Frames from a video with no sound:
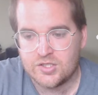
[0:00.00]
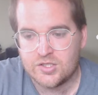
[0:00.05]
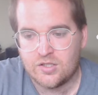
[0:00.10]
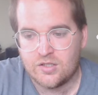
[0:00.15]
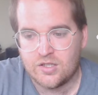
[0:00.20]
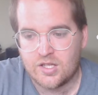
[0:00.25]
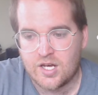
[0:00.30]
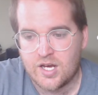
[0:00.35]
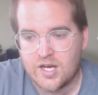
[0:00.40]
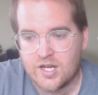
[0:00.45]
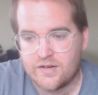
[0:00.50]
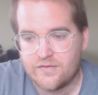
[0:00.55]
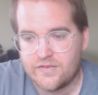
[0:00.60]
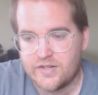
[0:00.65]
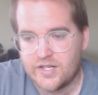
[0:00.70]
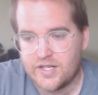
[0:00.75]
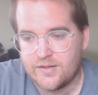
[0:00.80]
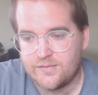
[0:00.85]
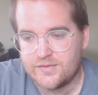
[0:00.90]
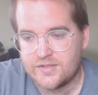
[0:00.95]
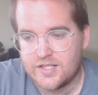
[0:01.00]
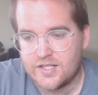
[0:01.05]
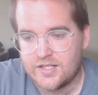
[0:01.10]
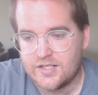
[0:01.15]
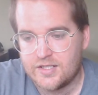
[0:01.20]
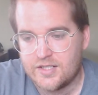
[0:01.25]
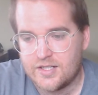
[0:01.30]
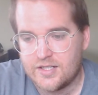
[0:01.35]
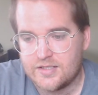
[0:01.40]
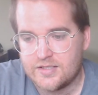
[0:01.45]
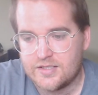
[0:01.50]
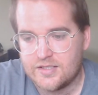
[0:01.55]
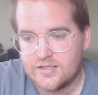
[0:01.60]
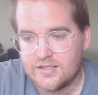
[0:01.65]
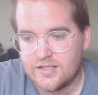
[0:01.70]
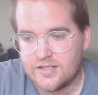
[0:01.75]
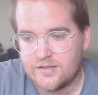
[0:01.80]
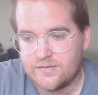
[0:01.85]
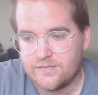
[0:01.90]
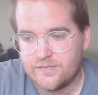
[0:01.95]
a lot of names at D
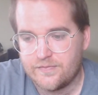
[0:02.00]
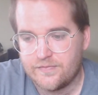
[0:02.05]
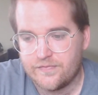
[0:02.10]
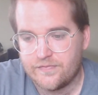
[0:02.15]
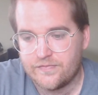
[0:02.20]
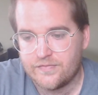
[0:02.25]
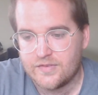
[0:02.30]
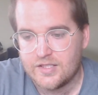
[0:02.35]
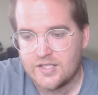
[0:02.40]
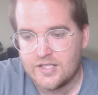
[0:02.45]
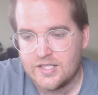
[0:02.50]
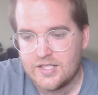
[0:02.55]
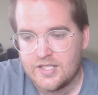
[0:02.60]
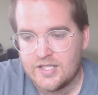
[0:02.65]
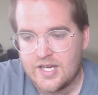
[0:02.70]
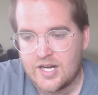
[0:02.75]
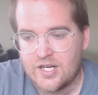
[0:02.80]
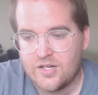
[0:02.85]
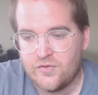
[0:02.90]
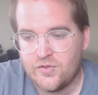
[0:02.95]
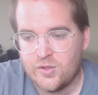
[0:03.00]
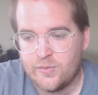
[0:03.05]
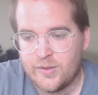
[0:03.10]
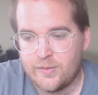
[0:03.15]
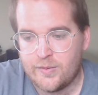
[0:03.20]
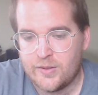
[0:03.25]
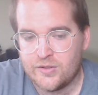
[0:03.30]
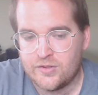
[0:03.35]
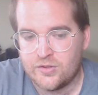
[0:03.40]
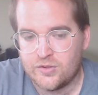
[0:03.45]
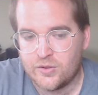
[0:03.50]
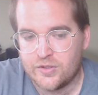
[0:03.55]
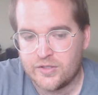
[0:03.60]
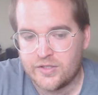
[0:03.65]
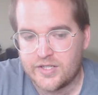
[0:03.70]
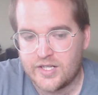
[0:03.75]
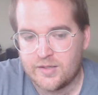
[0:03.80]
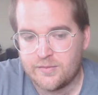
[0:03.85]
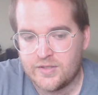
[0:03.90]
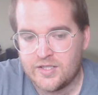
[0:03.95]
line. How do you feel about both Notre
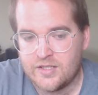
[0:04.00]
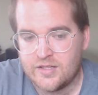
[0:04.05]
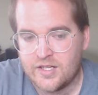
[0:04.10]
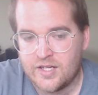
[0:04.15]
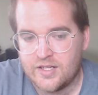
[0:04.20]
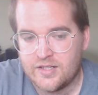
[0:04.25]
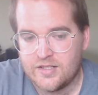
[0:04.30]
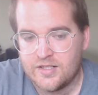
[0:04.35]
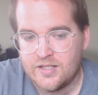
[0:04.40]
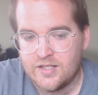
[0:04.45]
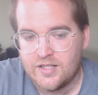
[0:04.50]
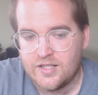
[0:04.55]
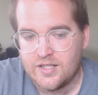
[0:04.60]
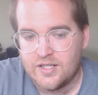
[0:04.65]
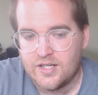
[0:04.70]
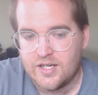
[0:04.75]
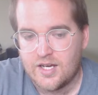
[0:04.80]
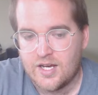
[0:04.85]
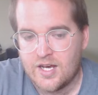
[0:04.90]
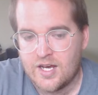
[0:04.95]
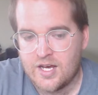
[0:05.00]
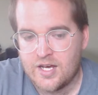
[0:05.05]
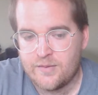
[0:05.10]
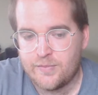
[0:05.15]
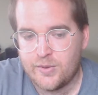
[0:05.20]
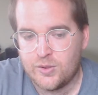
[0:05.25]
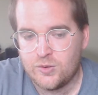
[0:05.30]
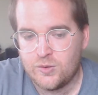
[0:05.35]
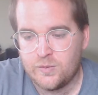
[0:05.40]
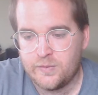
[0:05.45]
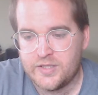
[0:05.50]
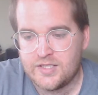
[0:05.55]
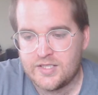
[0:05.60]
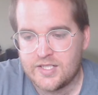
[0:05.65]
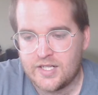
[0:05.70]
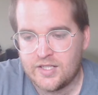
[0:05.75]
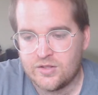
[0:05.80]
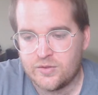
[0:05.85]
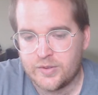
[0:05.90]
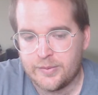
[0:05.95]
Dame D line? Both would be
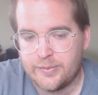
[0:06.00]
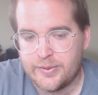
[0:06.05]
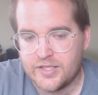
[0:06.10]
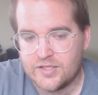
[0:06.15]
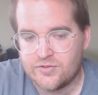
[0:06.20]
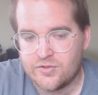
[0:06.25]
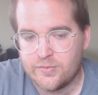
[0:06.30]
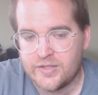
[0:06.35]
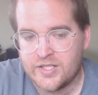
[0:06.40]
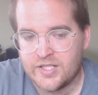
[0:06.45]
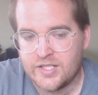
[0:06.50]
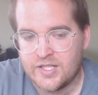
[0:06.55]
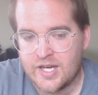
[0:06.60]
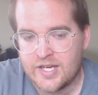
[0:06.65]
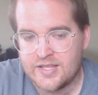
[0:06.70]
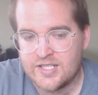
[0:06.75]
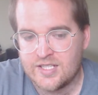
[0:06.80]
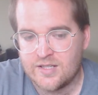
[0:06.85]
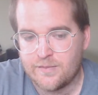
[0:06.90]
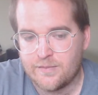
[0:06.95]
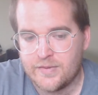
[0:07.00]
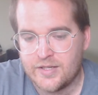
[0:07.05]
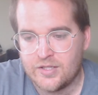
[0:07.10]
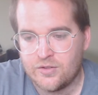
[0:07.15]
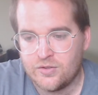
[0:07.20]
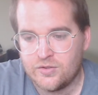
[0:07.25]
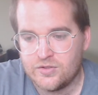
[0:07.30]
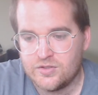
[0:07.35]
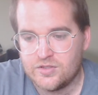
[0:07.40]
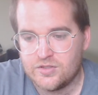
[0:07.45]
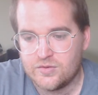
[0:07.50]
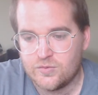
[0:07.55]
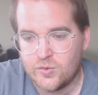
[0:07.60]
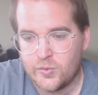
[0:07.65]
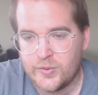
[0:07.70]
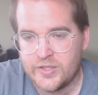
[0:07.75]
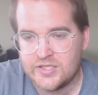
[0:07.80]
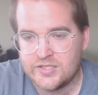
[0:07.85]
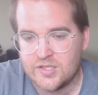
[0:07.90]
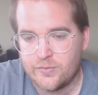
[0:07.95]
day 3 picks for me. I think Mills will
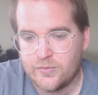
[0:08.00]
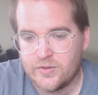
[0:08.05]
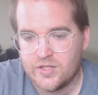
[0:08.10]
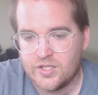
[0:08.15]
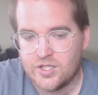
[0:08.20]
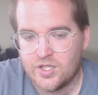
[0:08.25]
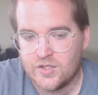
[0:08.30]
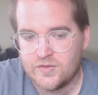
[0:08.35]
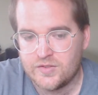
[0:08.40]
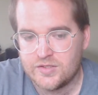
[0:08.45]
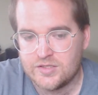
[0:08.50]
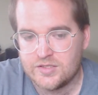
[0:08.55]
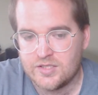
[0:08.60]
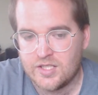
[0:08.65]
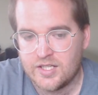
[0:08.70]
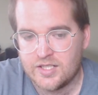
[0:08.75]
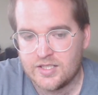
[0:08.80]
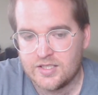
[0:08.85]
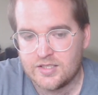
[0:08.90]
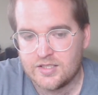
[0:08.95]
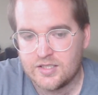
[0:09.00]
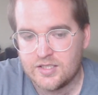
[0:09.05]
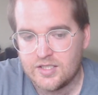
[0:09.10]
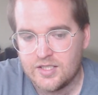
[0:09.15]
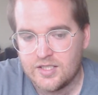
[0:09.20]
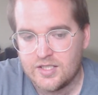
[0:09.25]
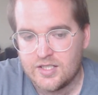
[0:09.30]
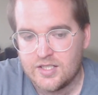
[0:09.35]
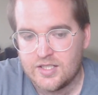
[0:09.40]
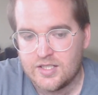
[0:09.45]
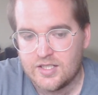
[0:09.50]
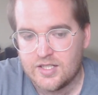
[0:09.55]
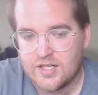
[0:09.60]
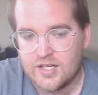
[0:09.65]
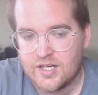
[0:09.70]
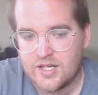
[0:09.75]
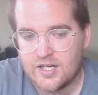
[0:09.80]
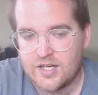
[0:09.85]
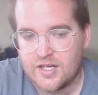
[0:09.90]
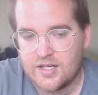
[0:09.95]
be someone the Dolphins like
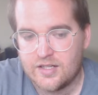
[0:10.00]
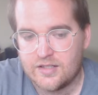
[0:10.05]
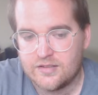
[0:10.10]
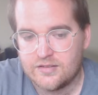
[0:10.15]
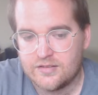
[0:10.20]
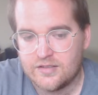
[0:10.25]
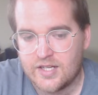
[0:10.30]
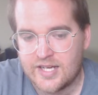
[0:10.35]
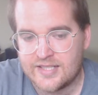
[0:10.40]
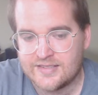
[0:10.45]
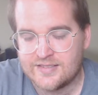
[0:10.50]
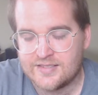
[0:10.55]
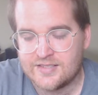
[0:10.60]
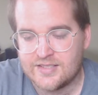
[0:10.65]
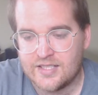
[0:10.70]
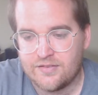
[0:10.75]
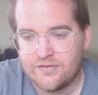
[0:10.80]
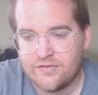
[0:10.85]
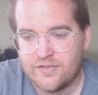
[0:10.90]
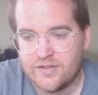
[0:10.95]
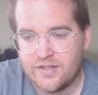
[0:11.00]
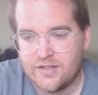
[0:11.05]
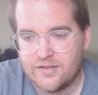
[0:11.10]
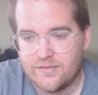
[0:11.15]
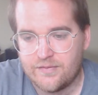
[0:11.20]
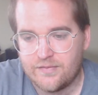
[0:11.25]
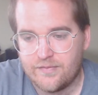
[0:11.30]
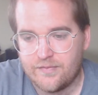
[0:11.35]
as a scheme fit,